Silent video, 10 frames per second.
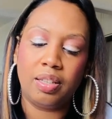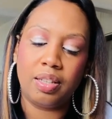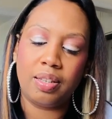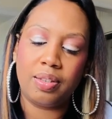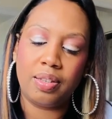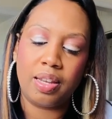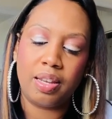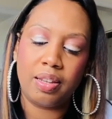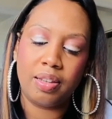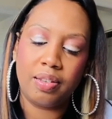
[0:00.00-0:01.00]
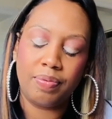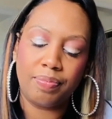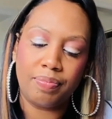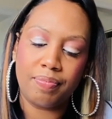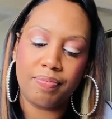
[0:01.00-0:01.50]
Let's see.
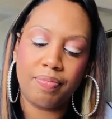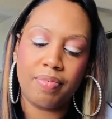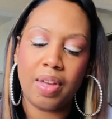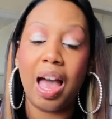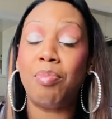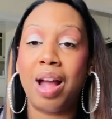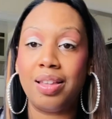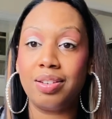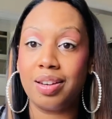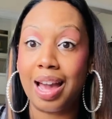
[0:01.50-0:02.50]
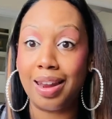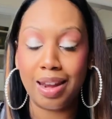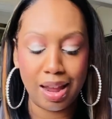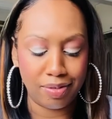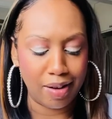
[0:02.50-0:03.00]
I probably should have got a
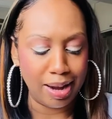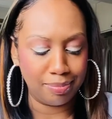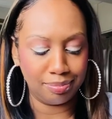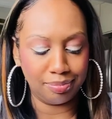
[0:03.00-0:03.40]
knife, right?